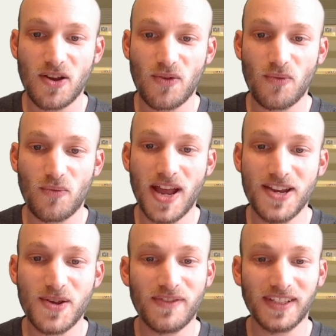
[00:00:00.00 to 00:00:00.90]
when
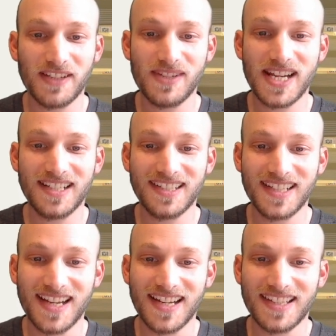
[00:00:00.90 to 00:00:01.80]
you have eliminated
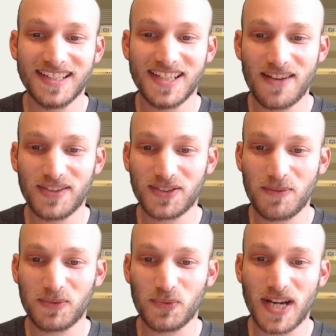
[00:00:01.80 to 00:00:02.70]
the
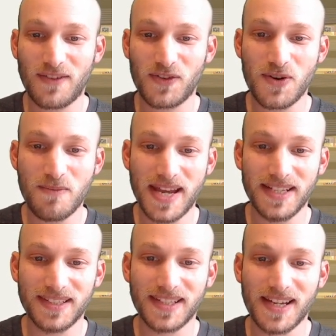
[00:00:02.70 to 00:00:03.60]
JavaScript, whatever
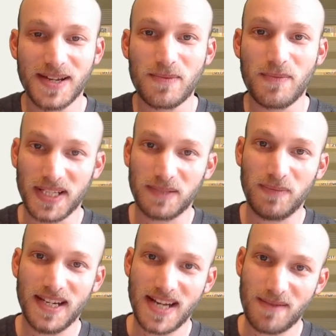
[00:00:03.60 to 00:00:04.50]
remains must
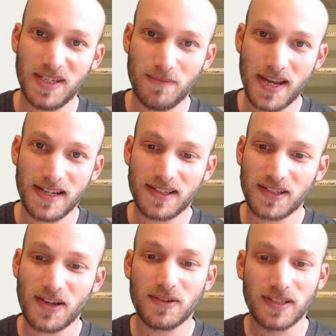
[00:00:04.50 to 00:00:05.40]
be an empty page.
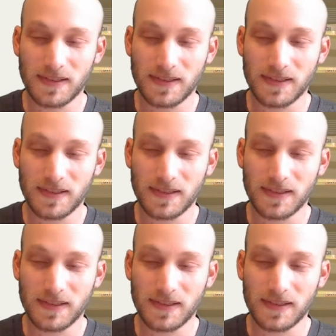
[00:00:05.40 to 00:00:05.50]
So,